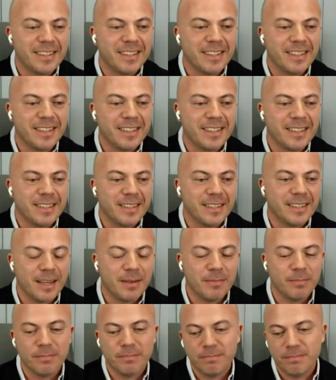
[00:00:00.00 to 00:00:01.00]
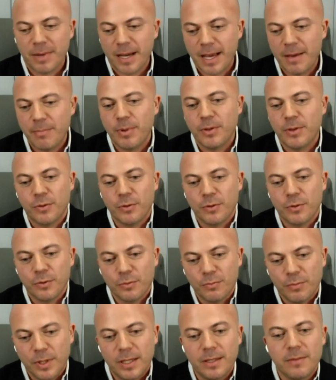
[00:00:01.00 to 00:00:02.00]
I'm happy
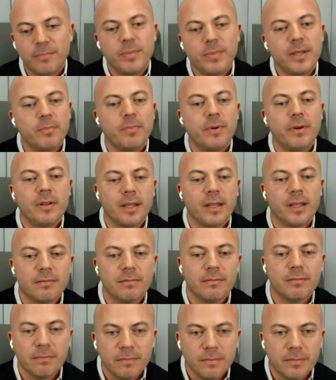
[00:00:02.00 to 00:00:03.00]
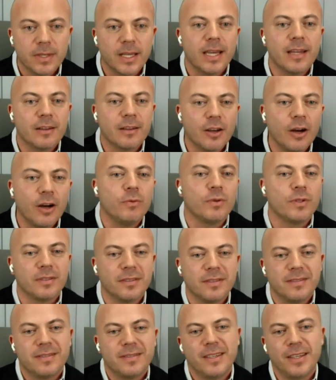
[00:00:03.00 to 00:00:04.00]
to meet people and get it going.
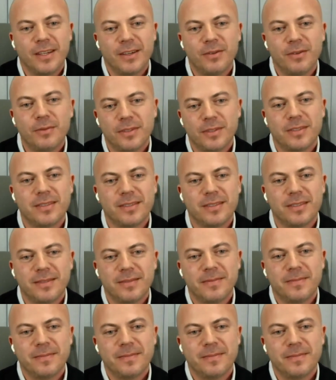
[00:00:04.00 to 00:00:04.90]
It's